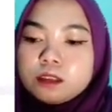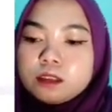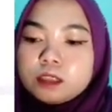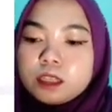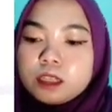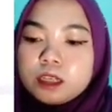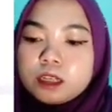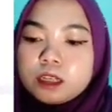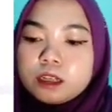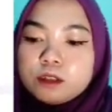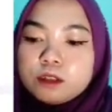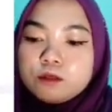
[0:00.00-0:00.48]

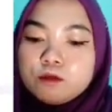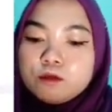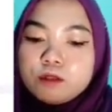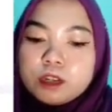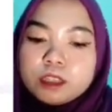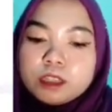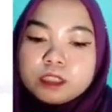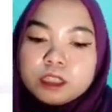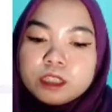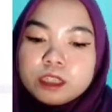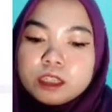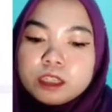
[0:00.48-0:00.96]
second
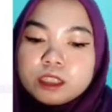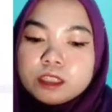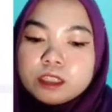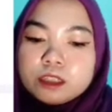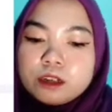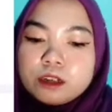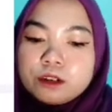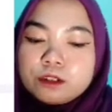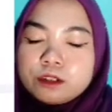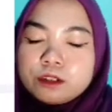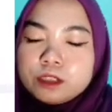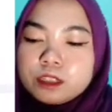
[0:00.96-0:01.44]
one is
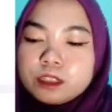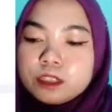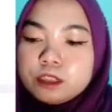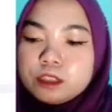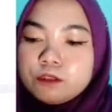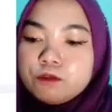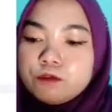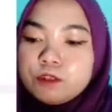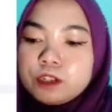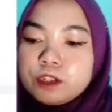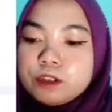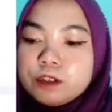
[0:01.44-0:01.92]
a
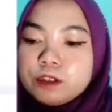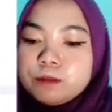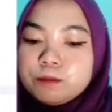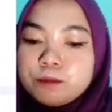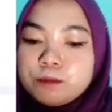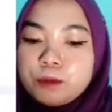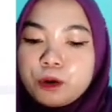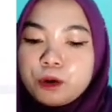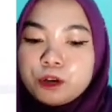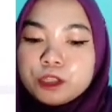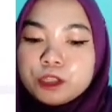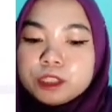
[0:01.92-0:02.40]
receiving
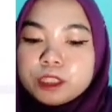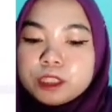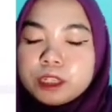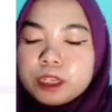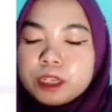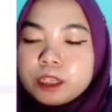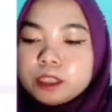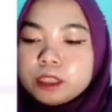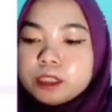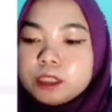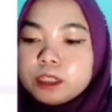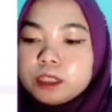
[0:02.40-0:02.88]
report,
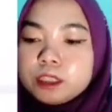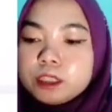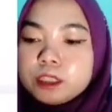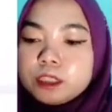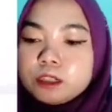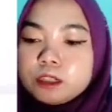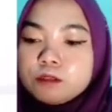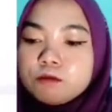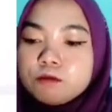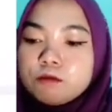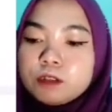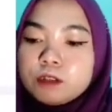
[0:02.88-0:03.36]
and the
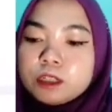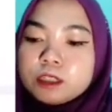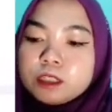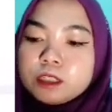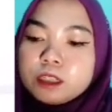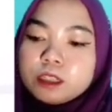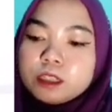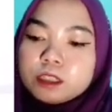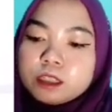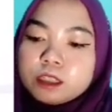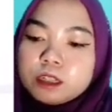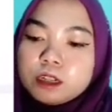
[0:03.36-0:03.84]
third one
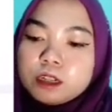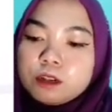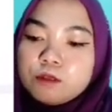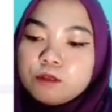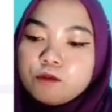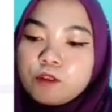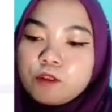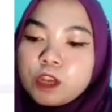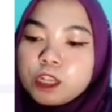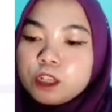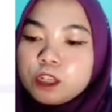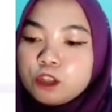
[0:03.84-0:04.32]
is a
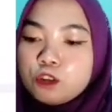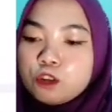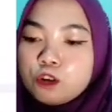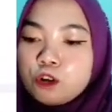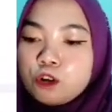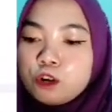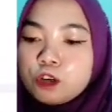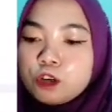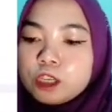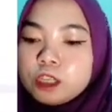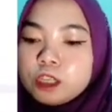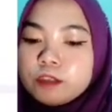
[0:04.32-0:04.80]

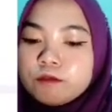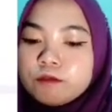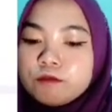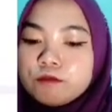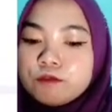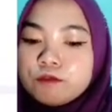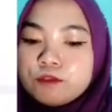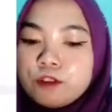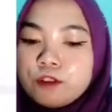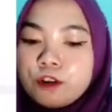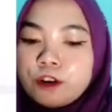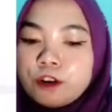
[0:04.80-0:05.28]
vendor
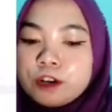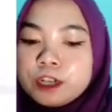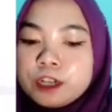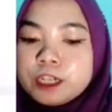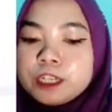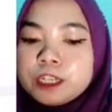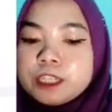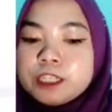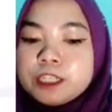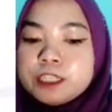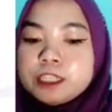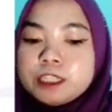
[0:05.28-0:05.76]

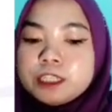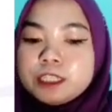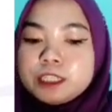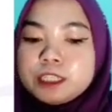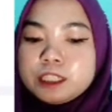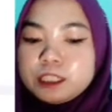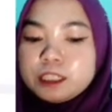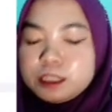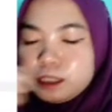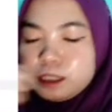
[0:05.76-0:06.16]
invoice.